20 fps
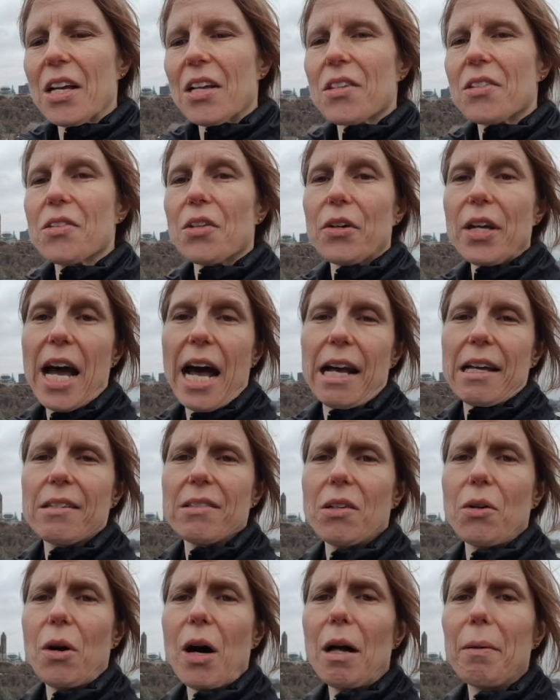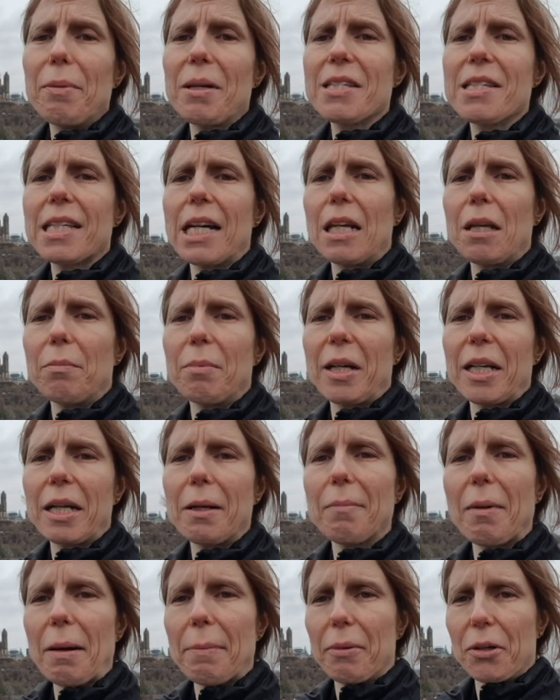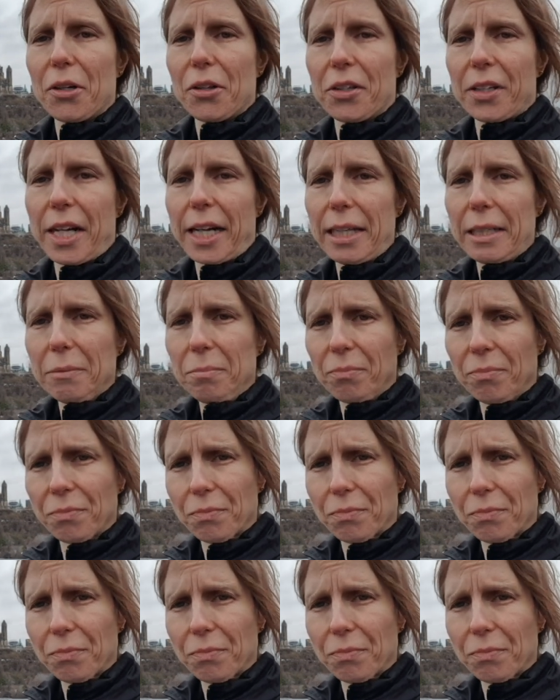So I'll be celebrating my birthday.